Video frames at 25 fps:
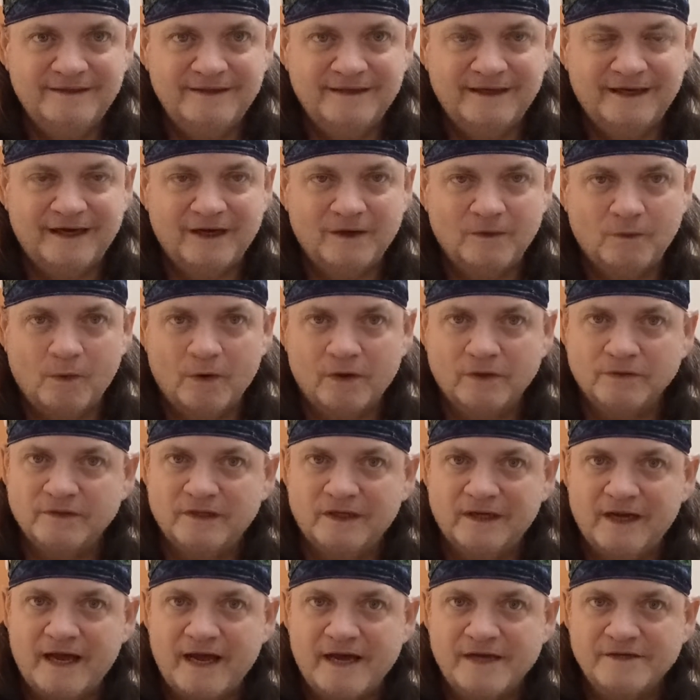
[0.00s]
a
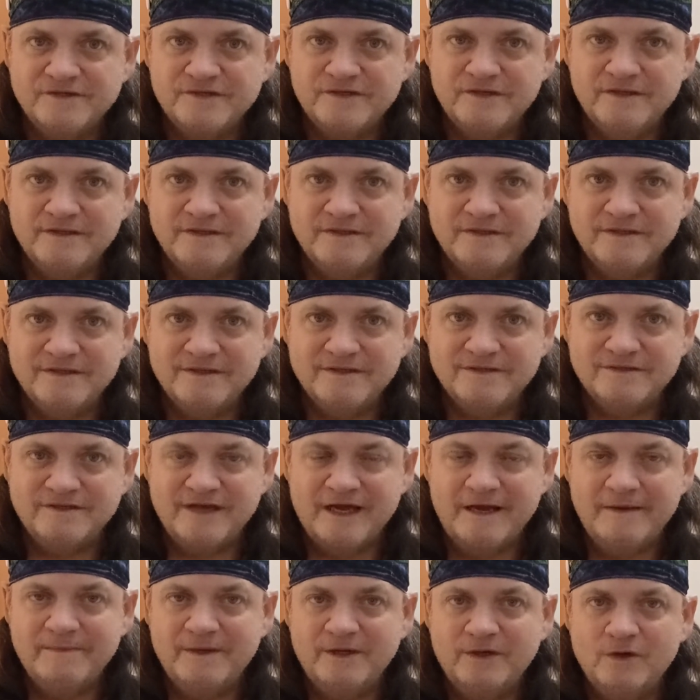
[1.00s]
world-class
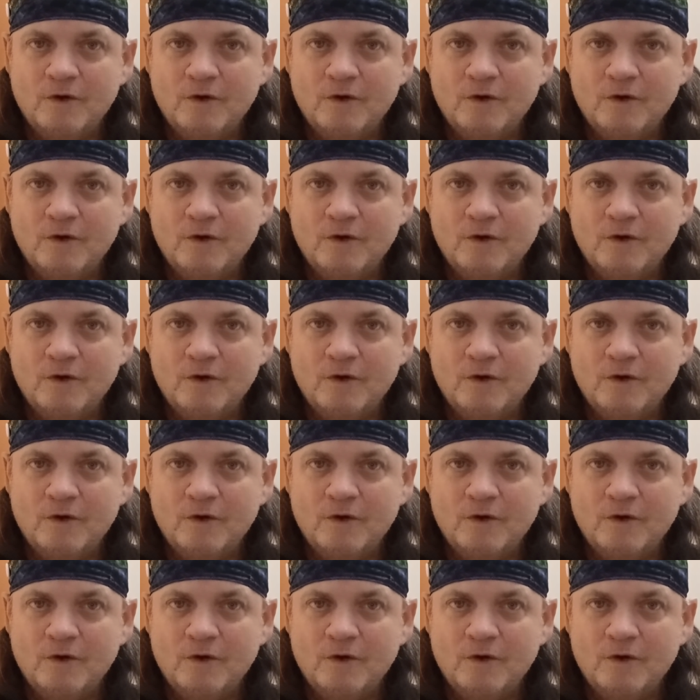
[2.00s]
statement.